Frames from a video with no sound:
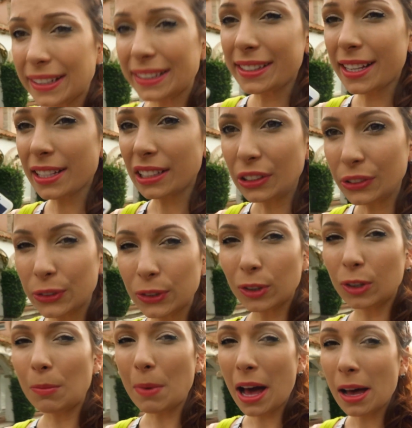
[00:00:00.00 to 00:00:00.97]
It says on
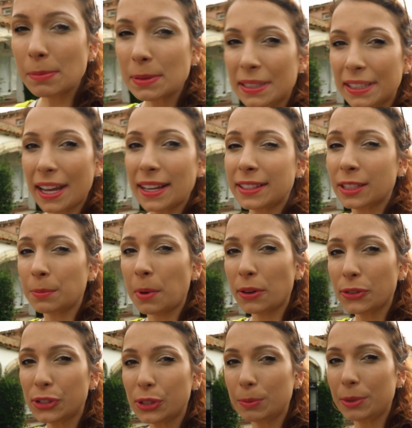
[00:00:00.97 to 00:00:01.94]
Google Maps that it's
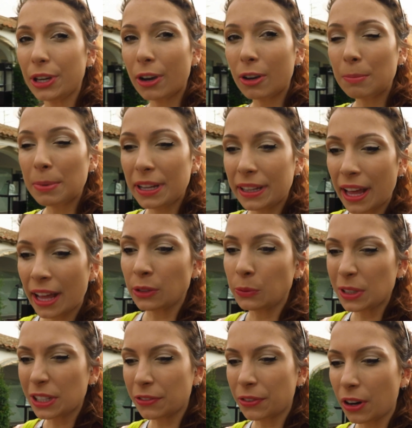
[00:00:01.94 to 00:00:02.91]
supposed to be open,
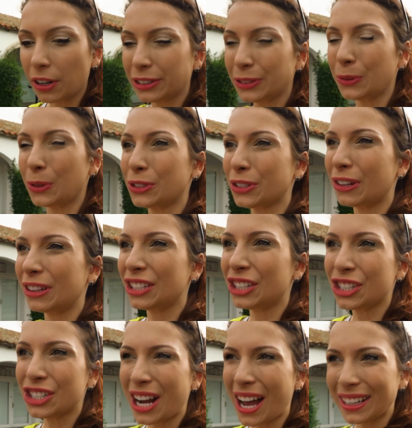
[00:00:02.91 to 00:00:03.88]
and we thought it was
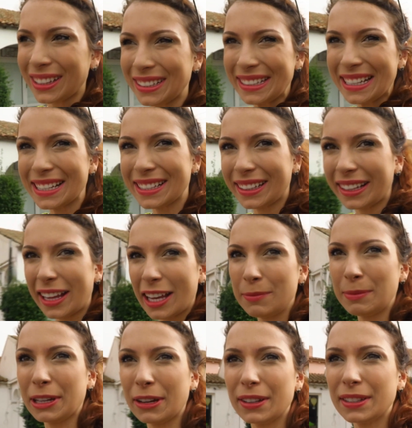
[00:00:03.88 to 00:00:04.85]
only shut
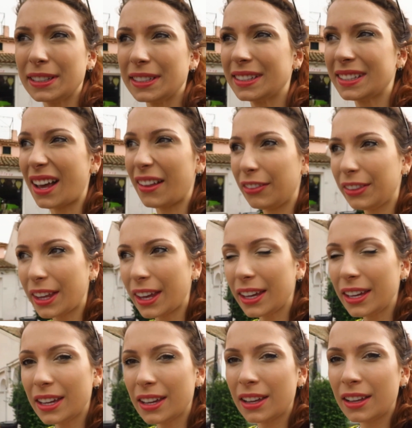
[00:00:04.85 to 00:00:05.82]
yesterday because it's
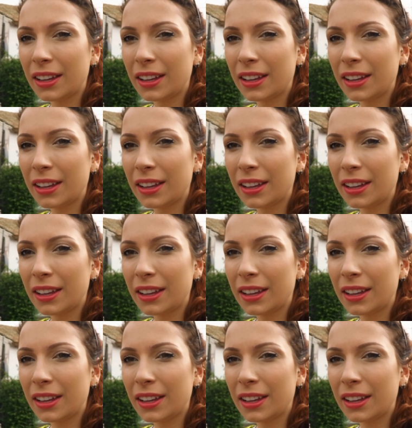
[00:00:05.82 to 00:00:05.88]
Sunday.